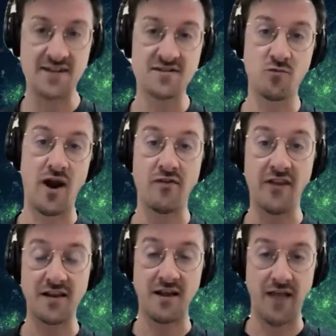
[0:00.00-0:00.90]
And so what
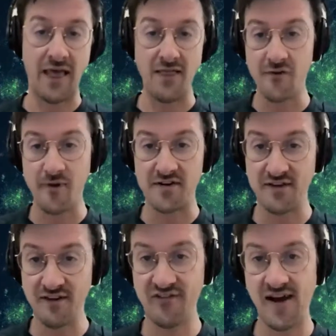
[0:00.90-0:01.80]
I love about
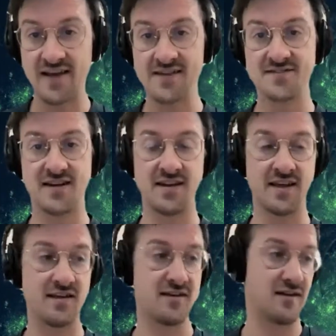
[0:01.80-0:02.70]
DeFi is that,
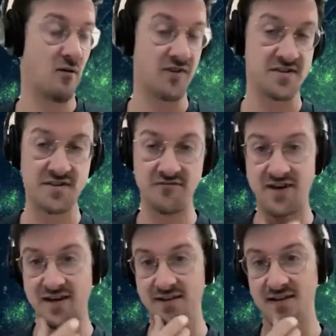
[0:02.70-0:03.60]
like, over
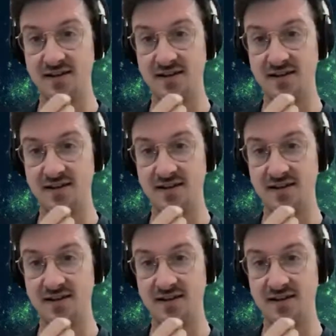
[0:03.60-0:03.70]
CeFi,